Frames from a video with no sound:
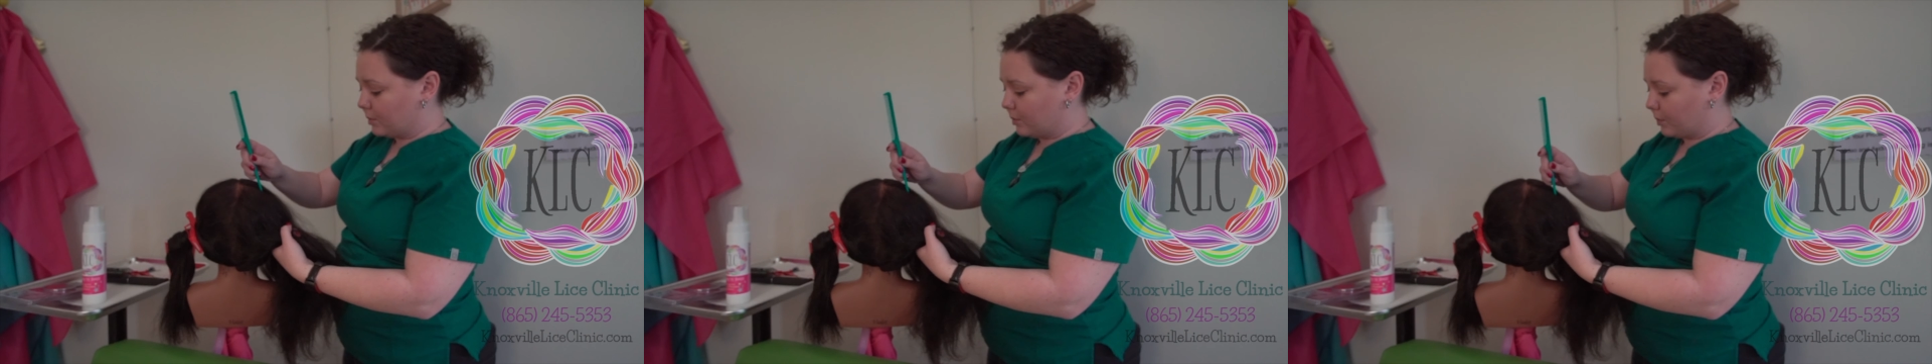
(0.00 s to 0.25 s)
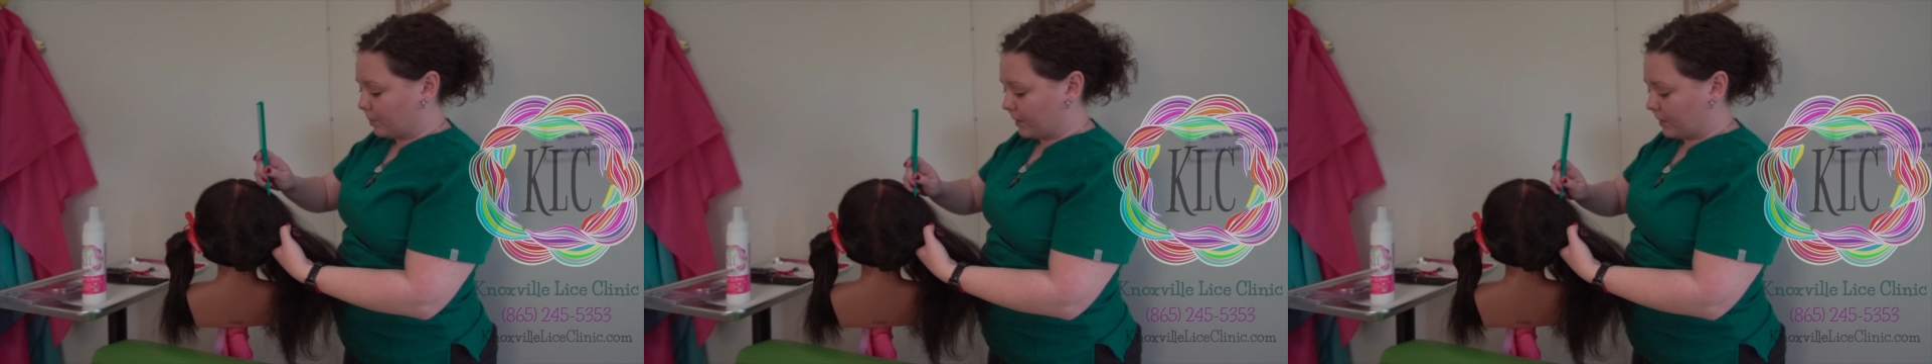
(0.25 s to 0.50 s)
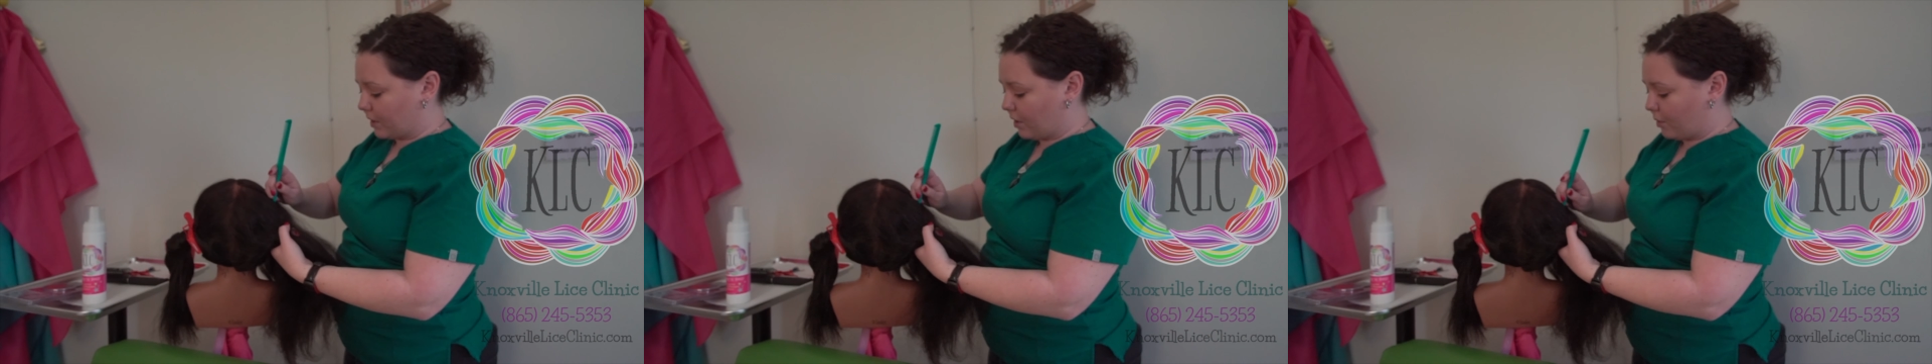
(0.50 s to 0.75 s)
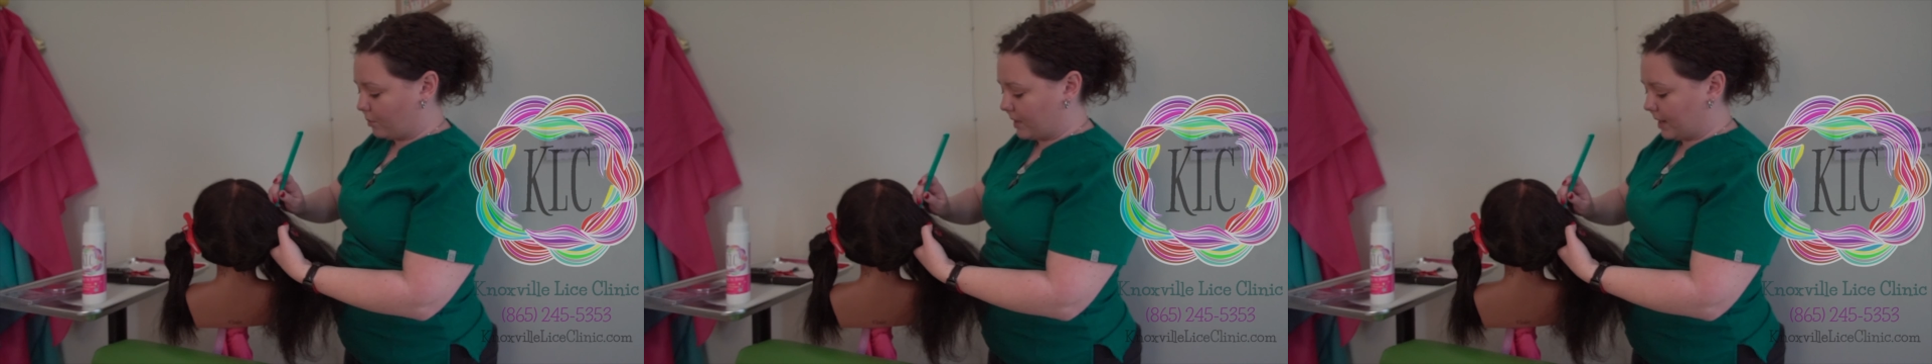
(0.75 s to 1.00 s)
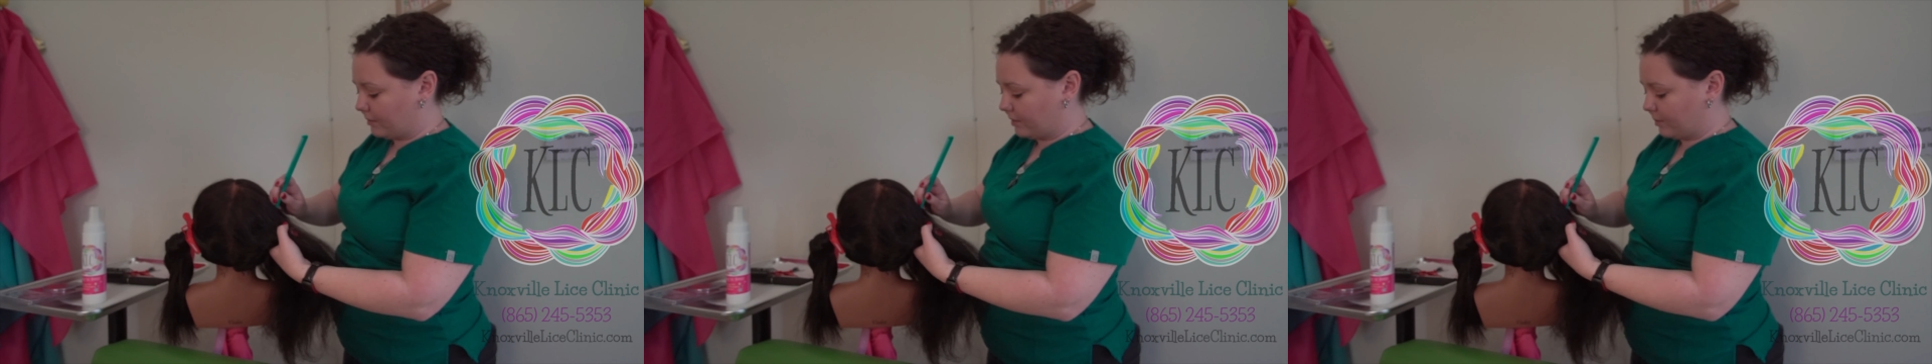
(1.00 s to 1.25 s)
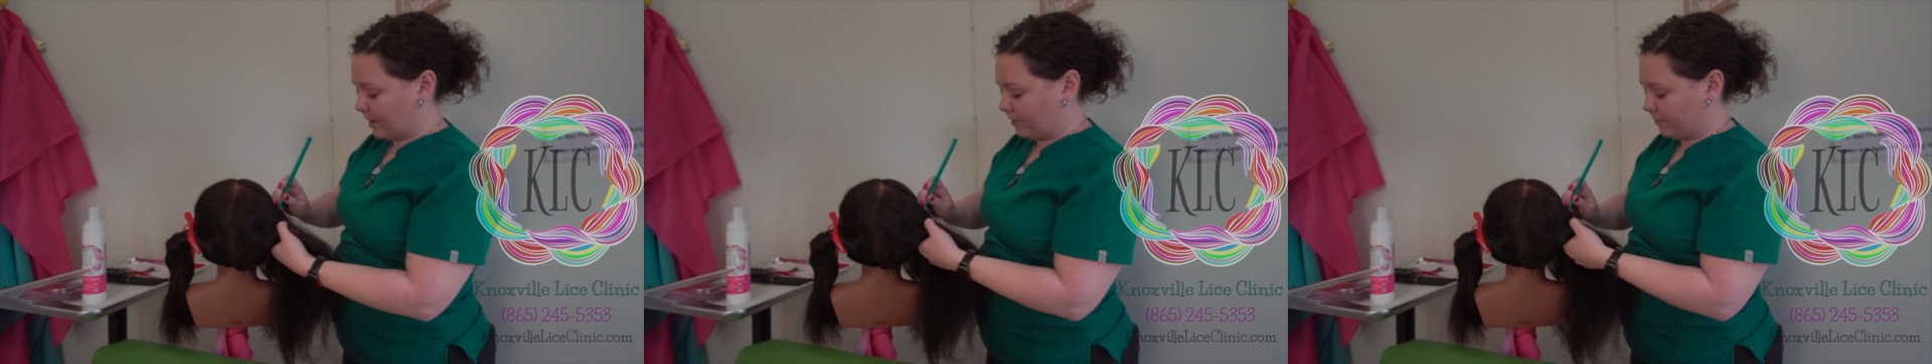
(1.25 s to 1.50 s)
Bring the comb down to
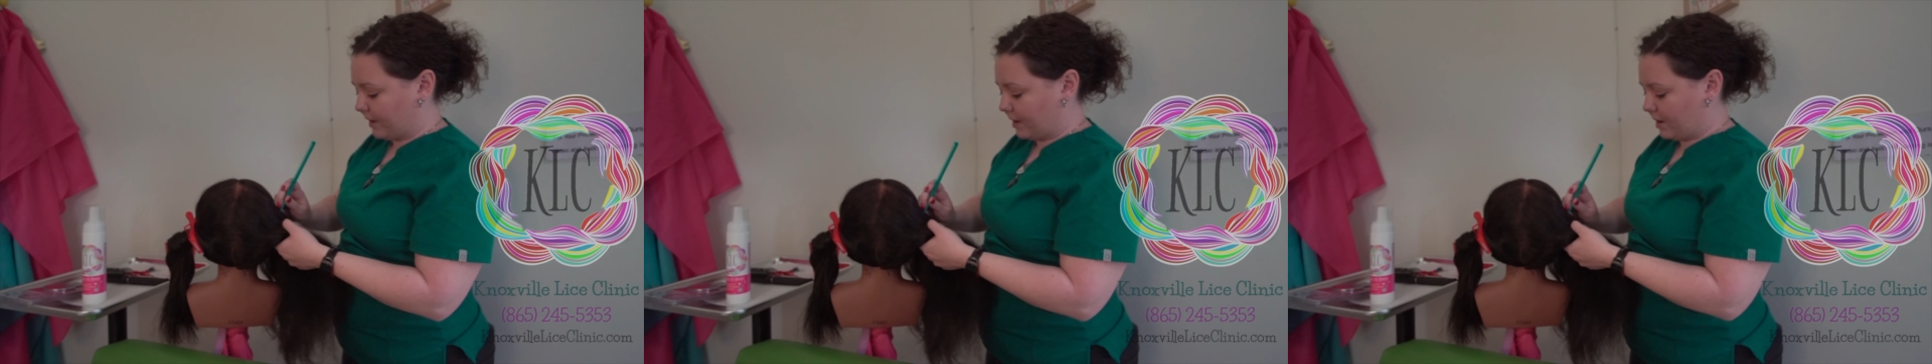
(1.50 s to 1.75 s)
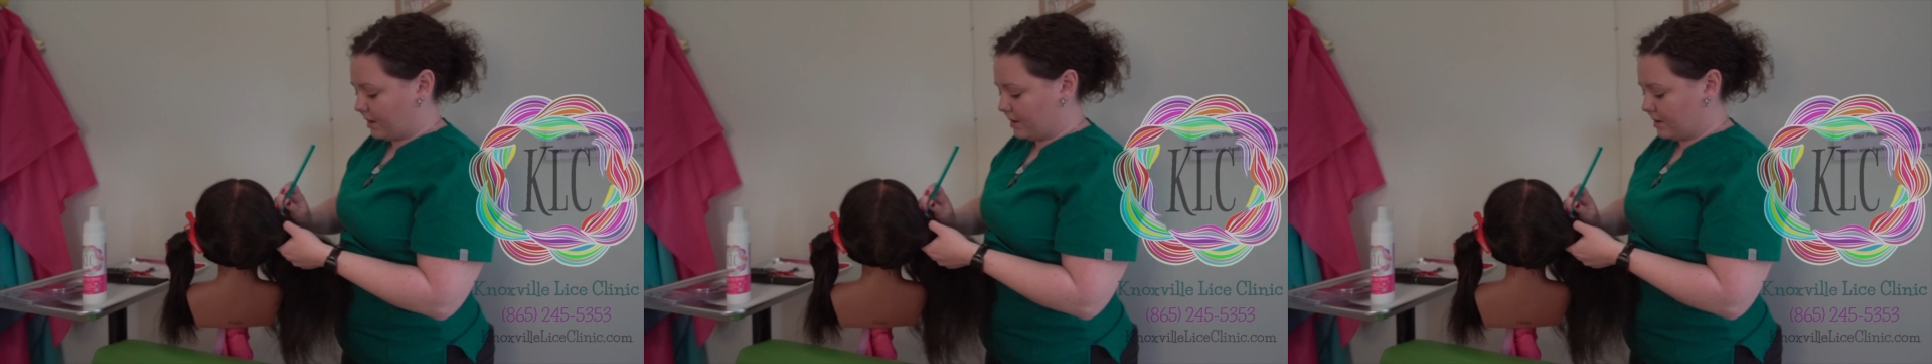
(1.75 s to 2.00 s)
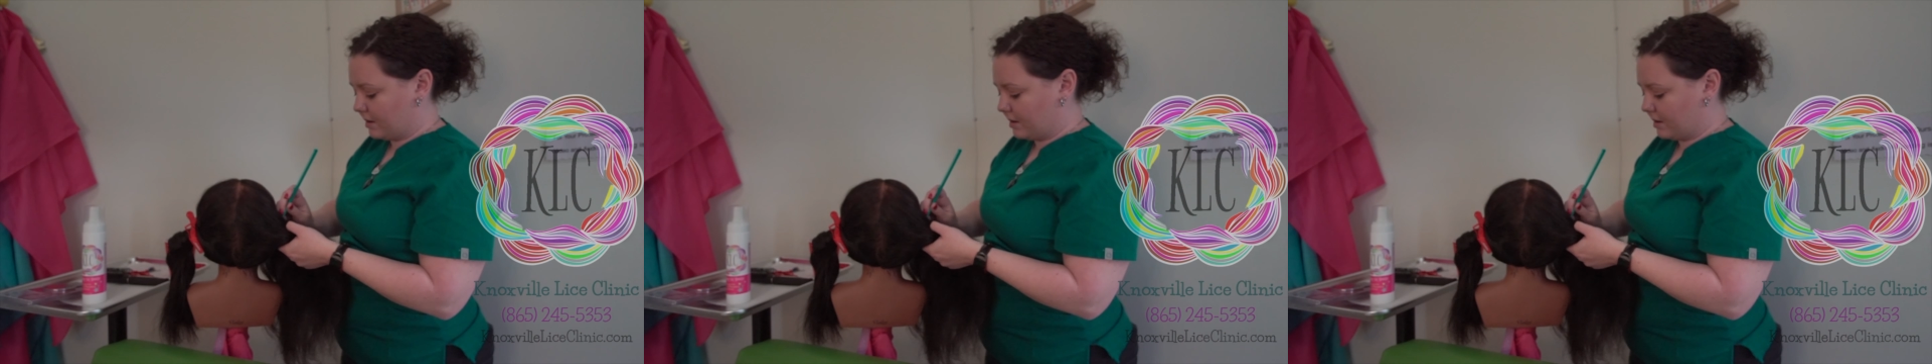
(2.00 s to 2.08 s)
my finger,